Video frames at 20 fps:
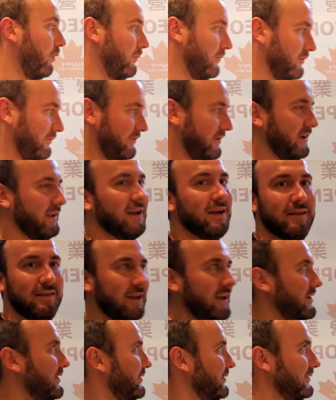perfect, yeah,
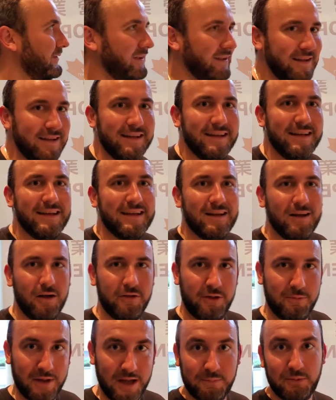thank you. Uh, the
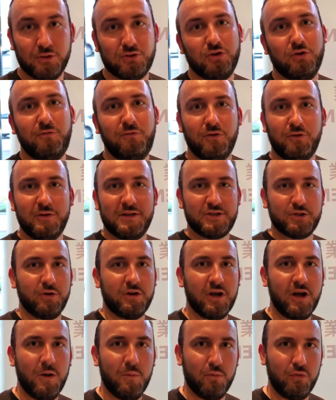mapo tofu, which will
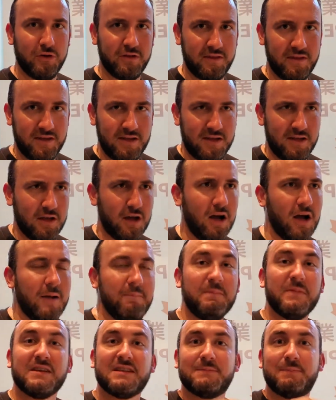come with the
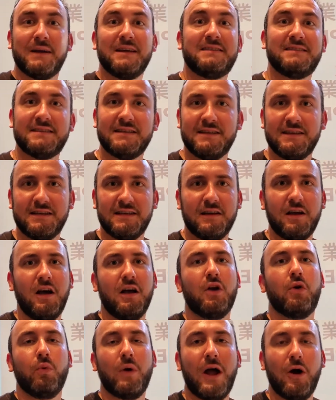spicy
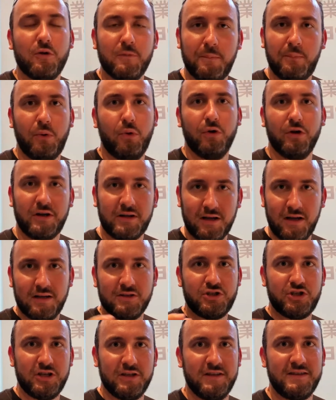ground pork
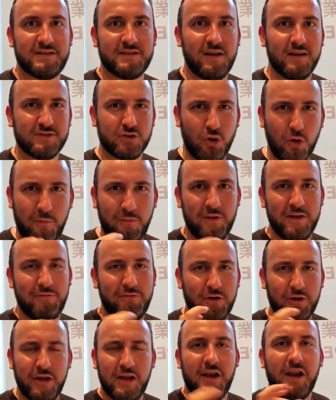chili sauce, hopefully
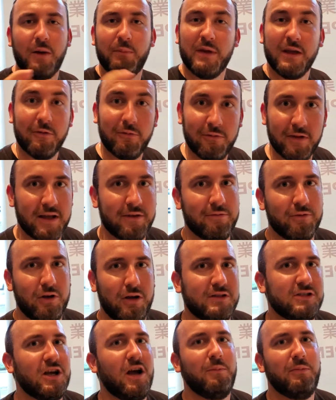very numbing flavor on
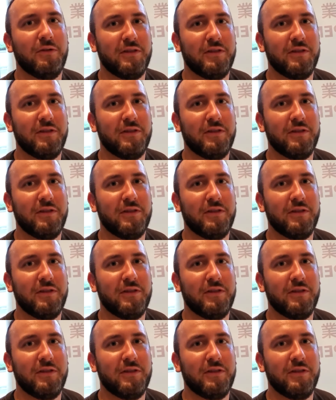top of